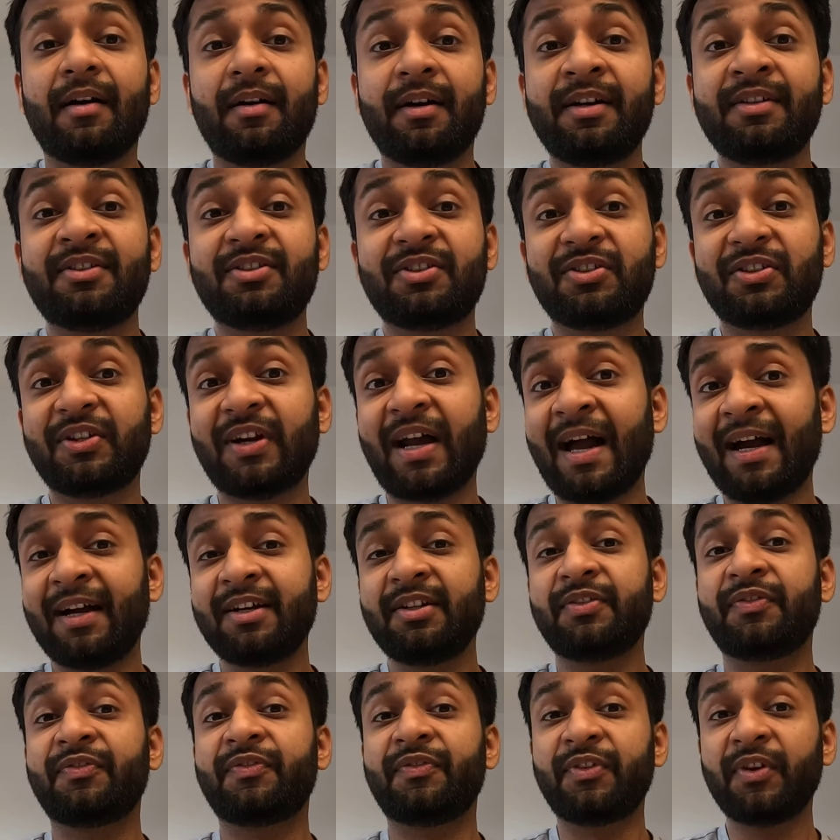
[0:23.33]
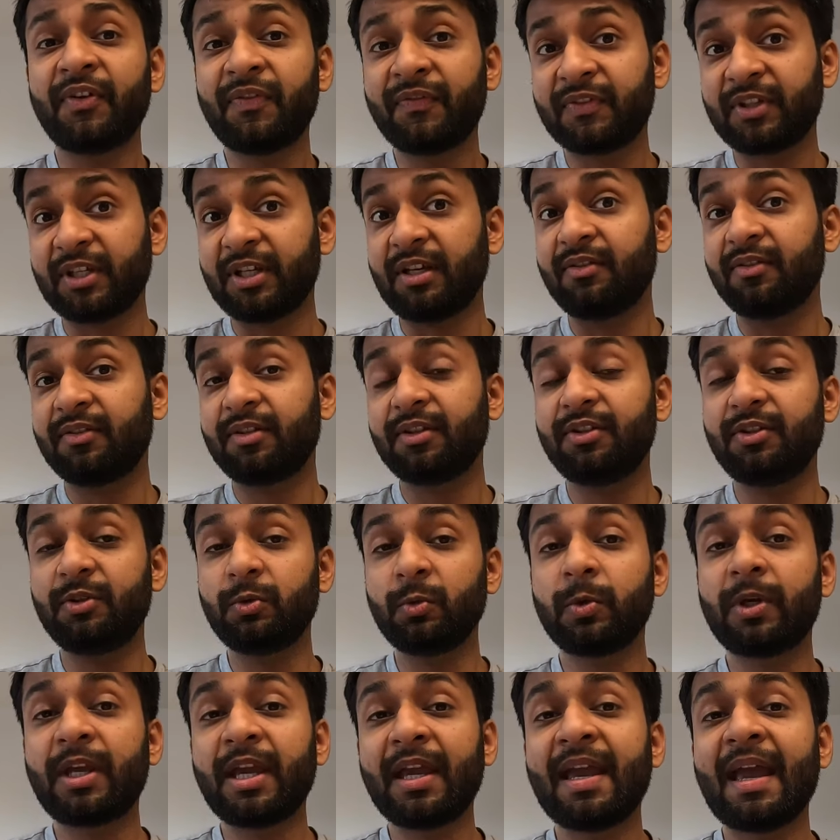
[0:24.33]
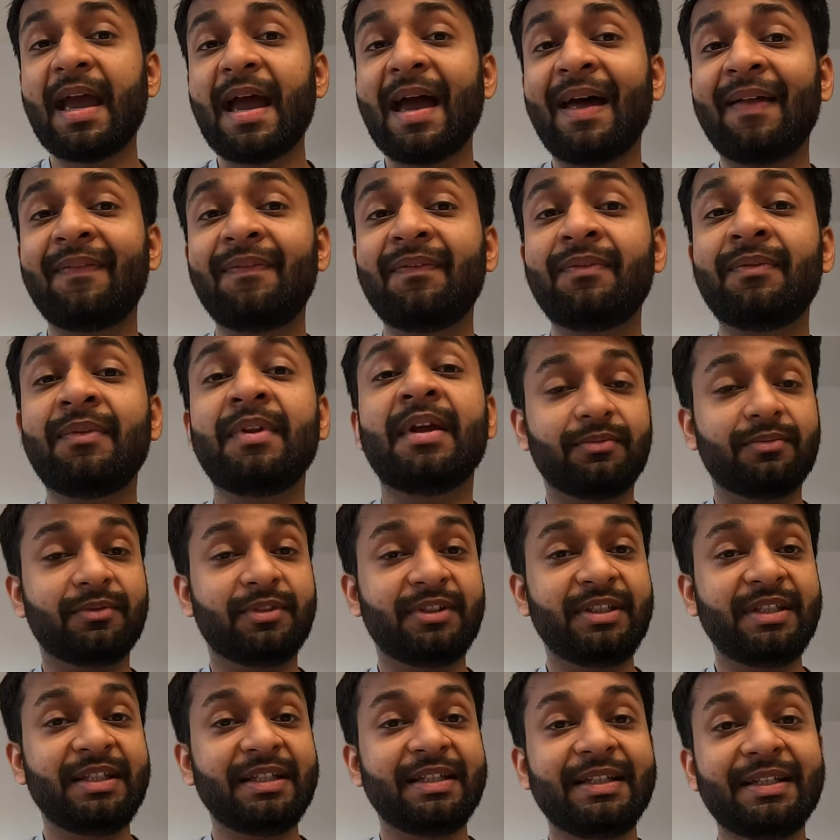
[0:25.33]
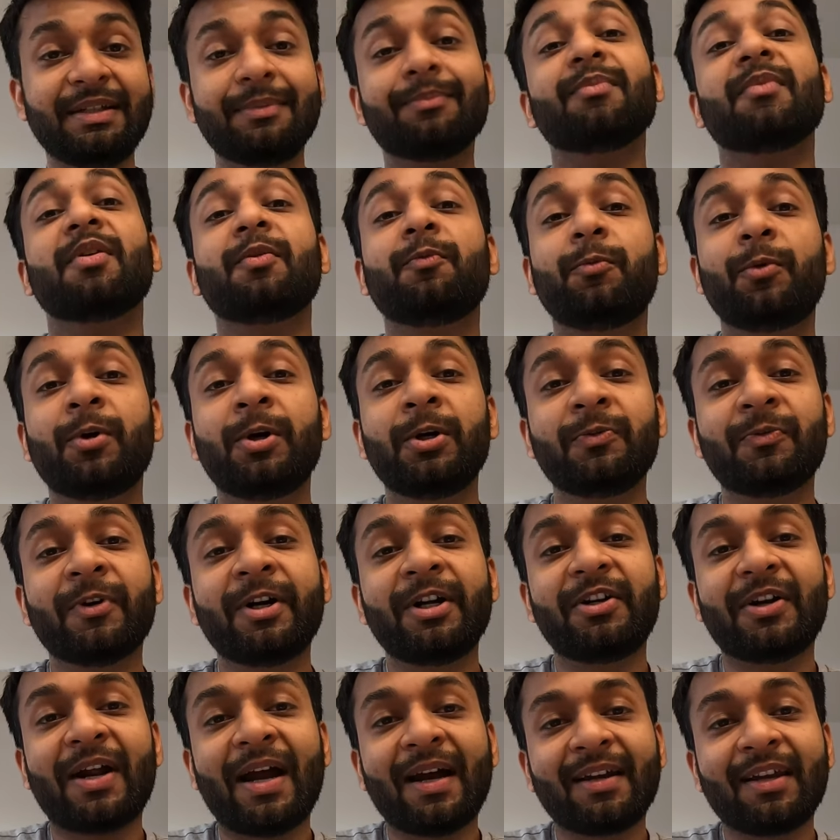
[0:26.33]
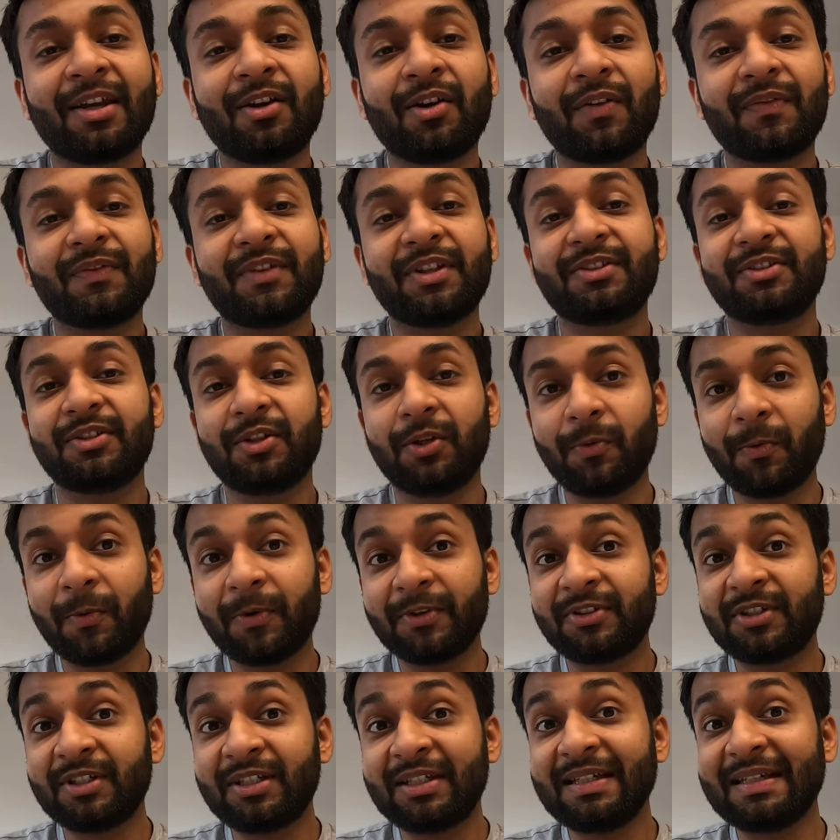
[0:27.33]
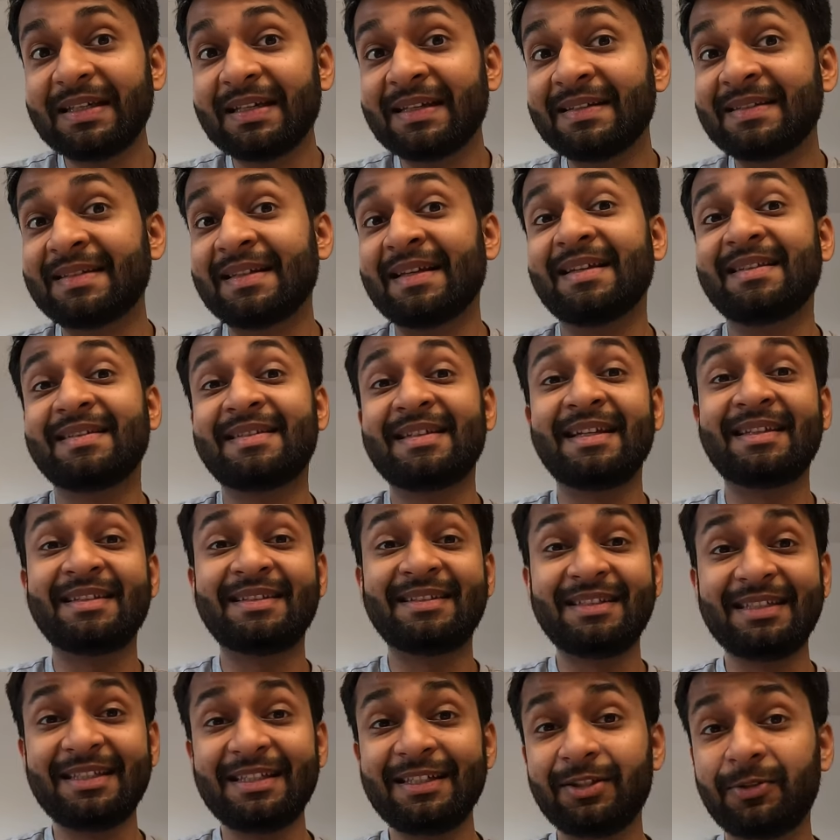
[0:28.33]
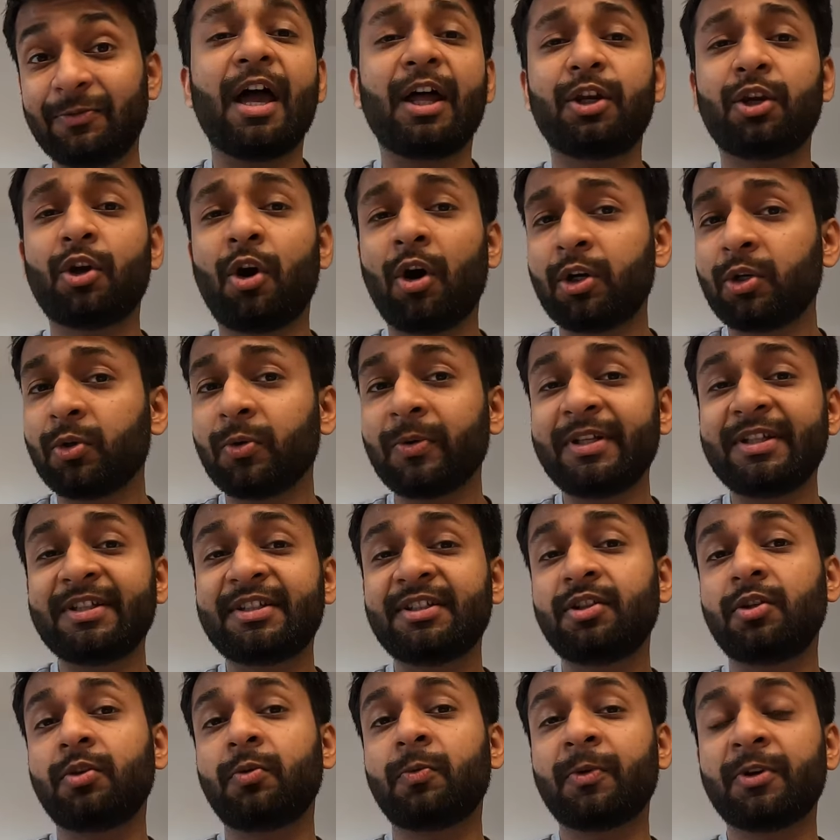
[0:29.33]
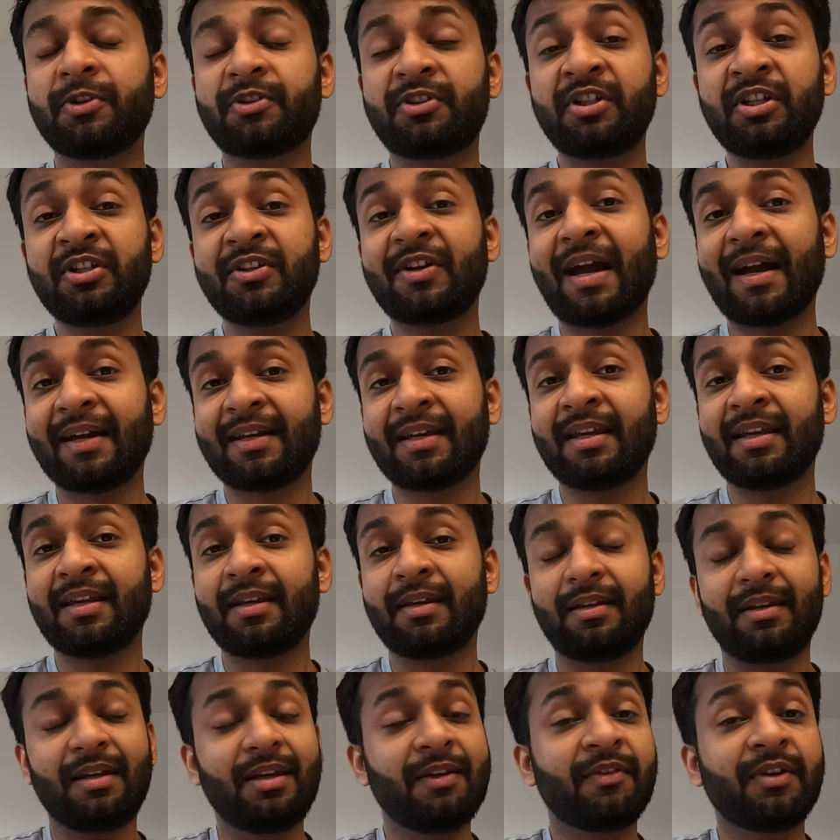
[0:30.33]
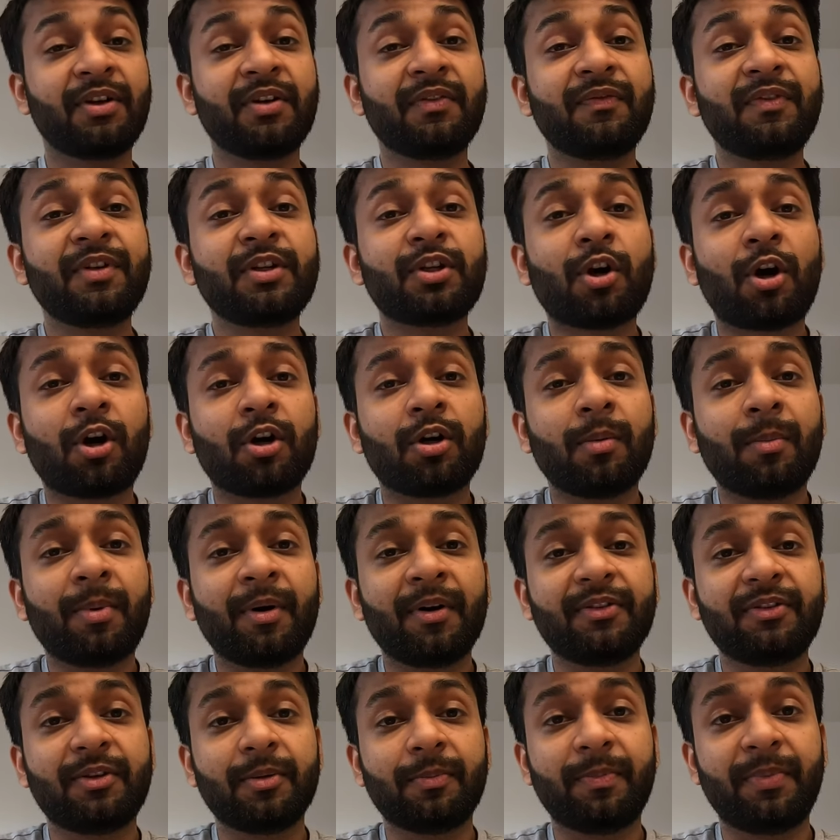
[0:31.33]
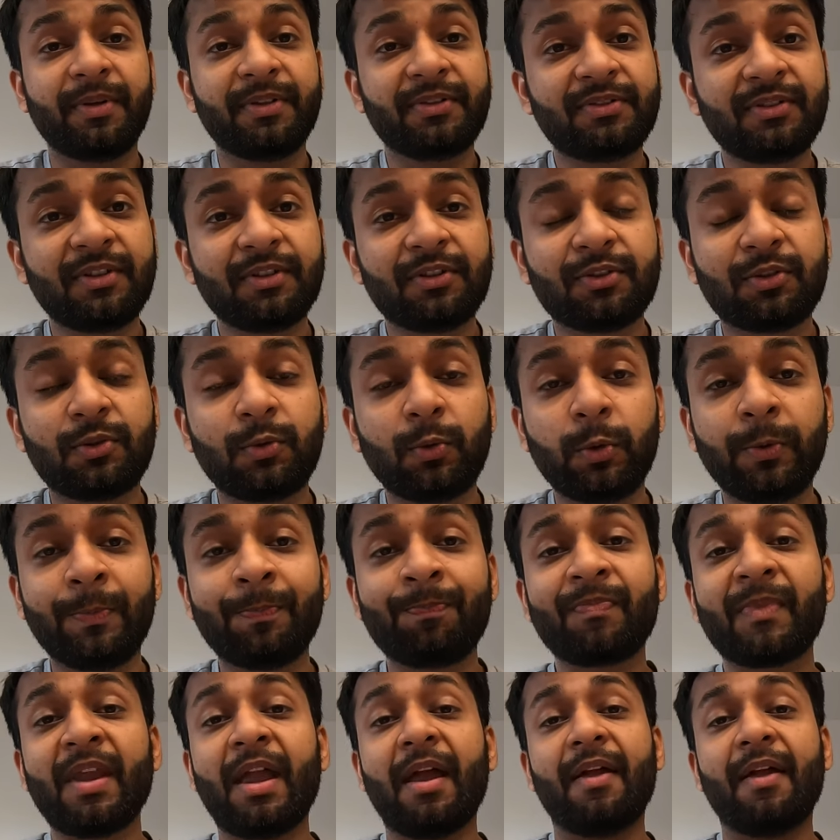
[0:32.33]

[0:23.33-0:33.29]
It's ranked 5th in the UK and the worldwide ranking of this university is 16th. Not only the university ranking, even if we talk about the business school